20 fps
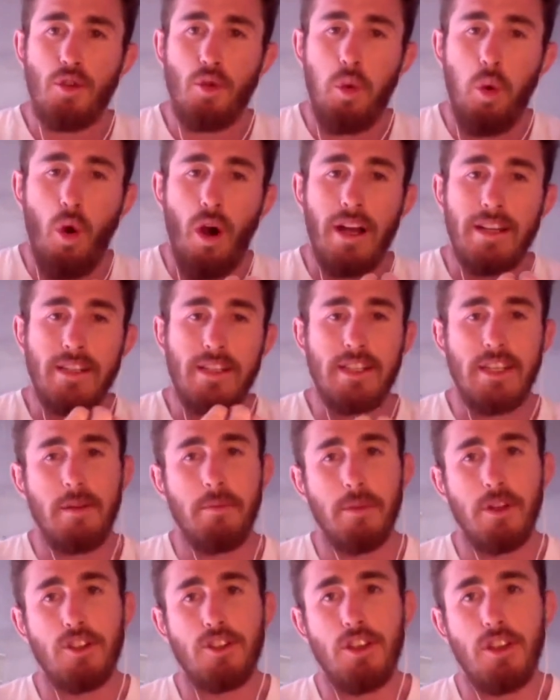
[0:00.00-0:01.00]
quite
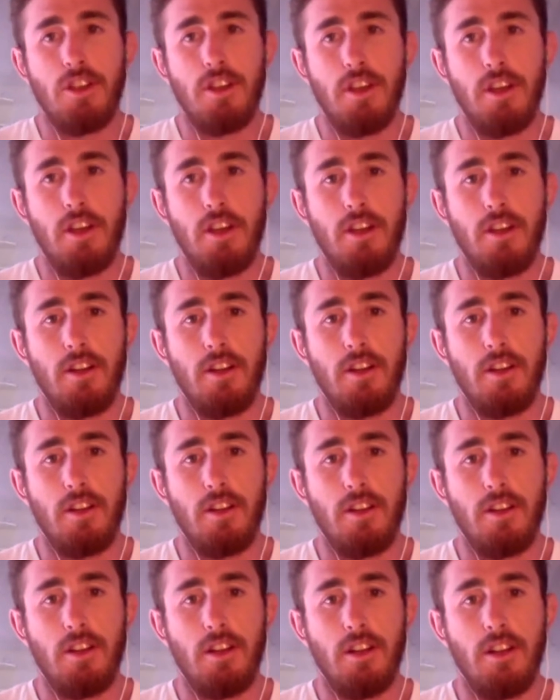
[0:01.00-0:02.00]
similar to
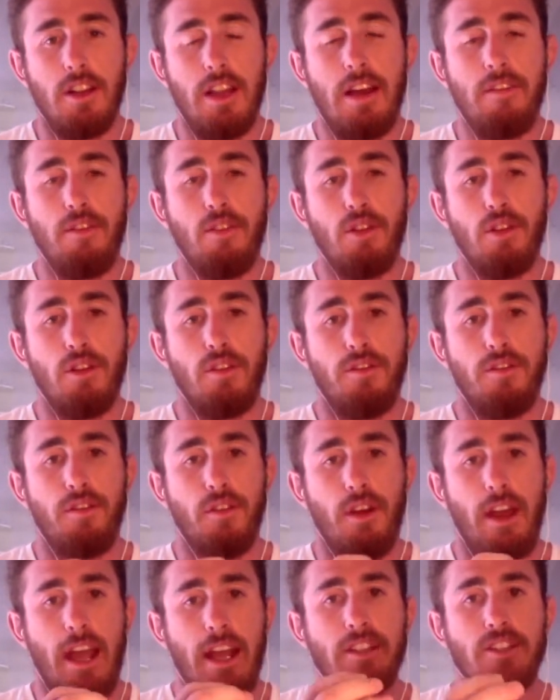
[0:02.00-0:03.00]
the level of
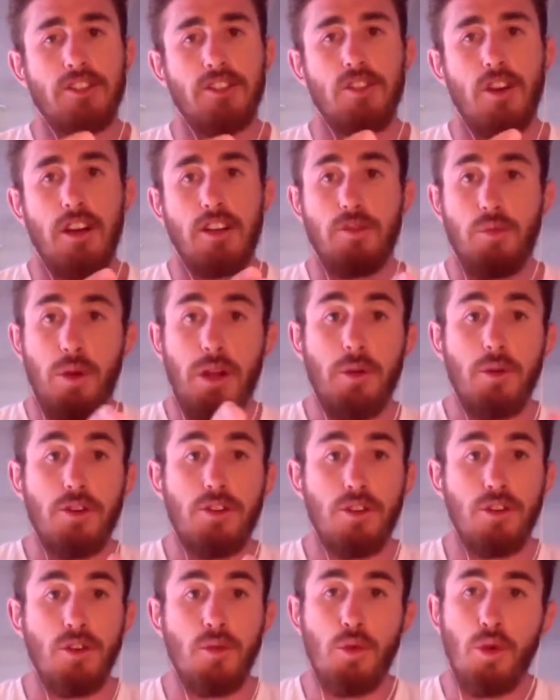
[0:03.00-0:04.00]
exercise we would do.